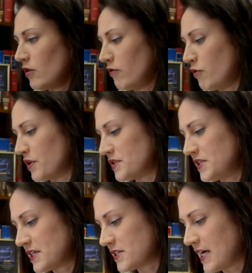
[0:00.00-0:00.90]
for
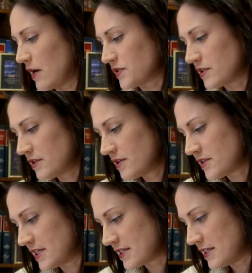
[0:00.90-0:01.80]

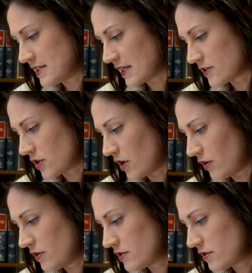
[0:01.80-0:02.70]

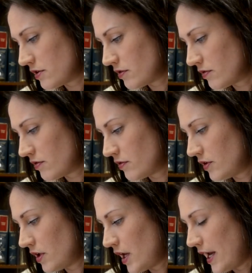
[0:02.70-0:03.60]
$6,066,
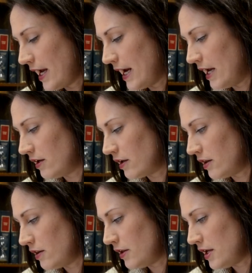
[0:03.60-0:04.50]
and
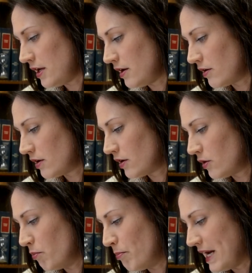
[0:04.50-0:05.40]
the
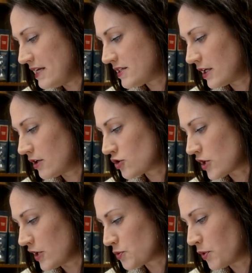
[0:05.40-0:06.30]
basic
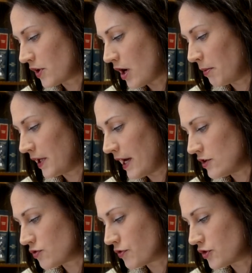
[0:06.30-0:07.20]
child support
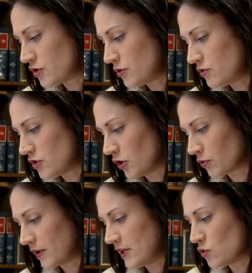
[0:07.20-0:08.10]
obligation for 2
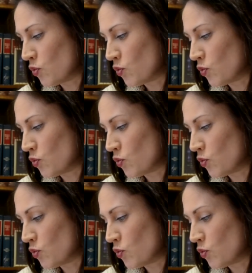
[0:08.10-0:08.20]
children is